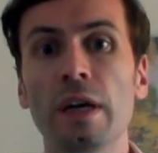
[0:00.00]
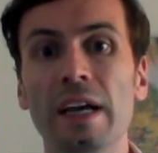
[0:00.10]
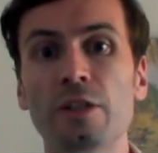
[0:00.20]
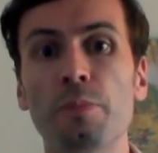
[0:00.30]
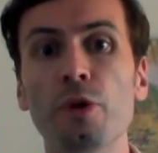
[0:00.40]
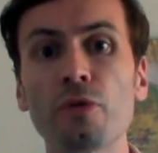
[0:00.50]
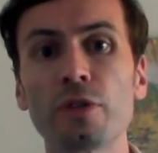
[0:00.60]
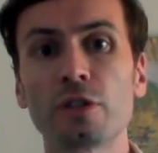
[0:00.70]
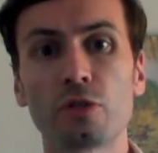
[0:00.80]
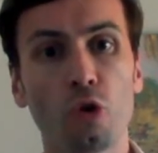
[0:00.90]
as a
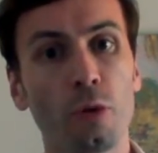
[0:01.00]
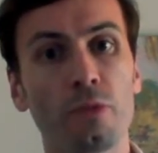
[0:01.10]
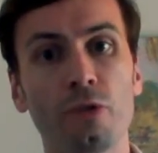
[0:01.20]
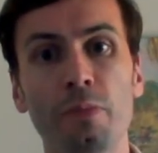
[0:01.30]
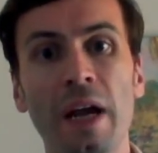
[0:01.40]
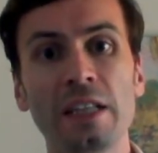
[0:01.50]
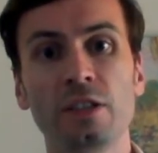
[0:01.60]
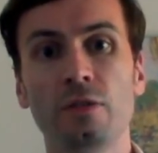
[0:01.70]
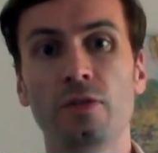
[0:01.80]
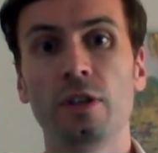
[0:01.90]
perfect storm for
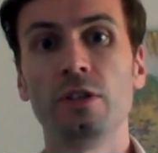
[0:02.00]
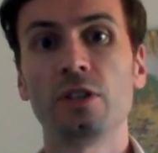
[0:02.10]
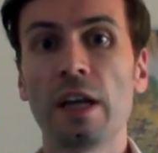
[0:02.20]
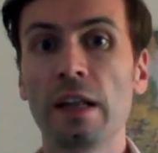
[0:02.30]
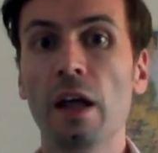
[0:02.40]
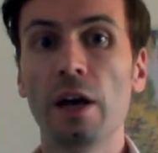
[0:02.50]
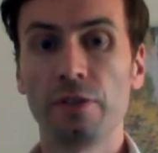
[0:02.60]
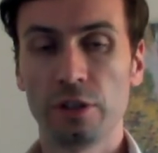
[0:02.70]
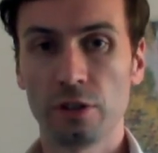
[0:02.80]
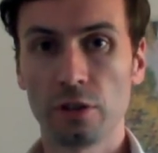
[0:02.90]
pension funds and life
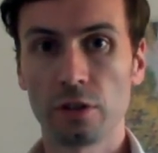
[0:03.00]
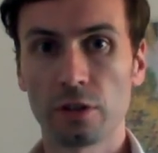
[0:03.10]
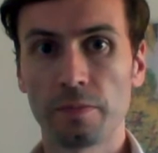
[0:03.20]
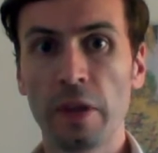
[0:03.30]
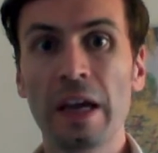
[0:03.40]
insurers,